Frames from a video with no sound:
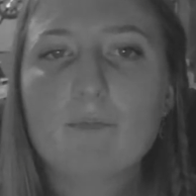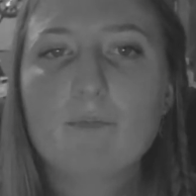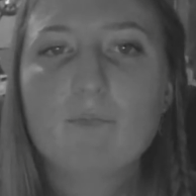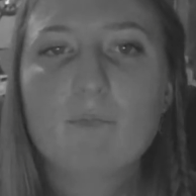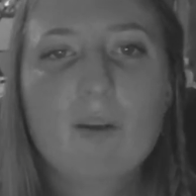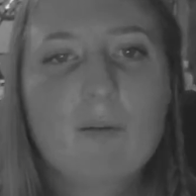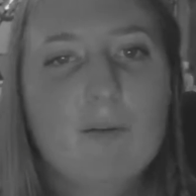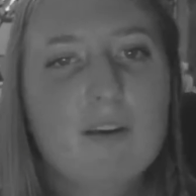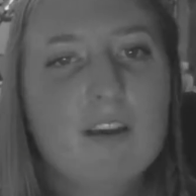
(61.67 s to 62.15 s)

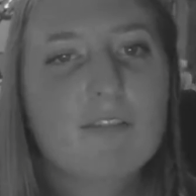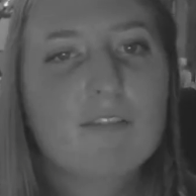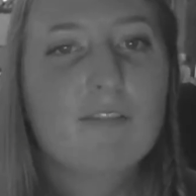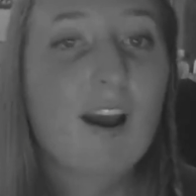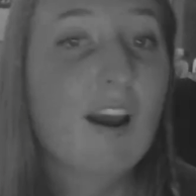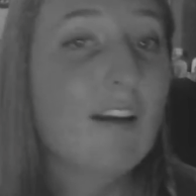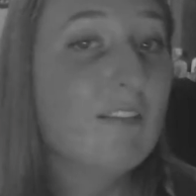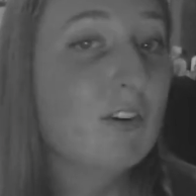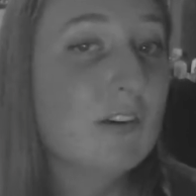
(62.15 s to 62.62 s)
Maybe a
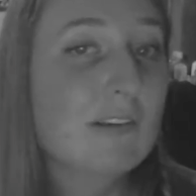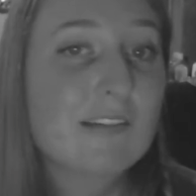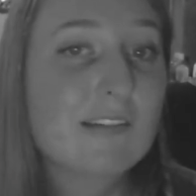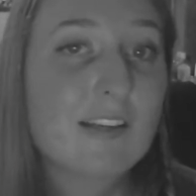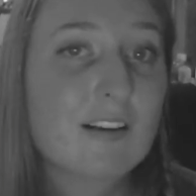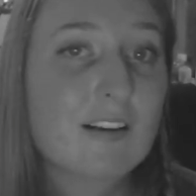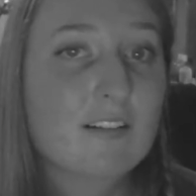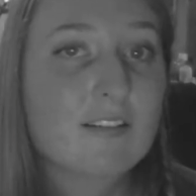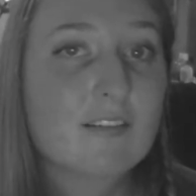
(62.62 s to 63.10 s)
5 or a
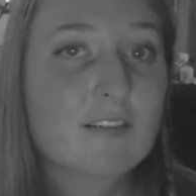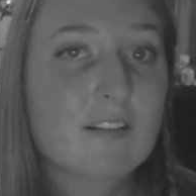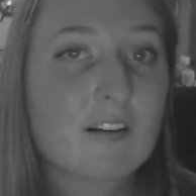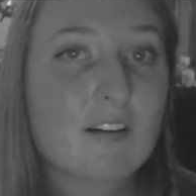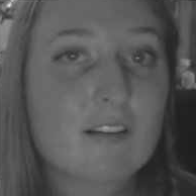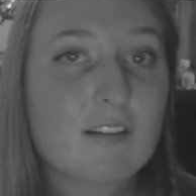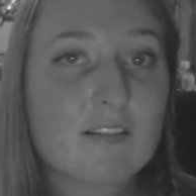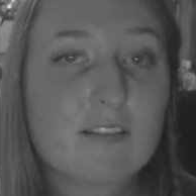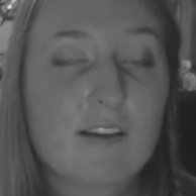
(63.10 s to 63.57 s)
6
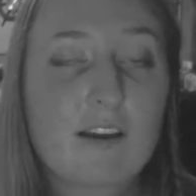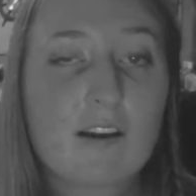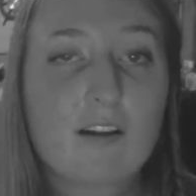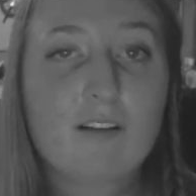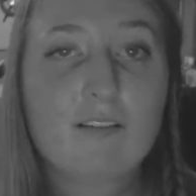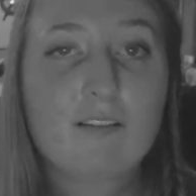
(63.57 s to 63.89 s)
on a scale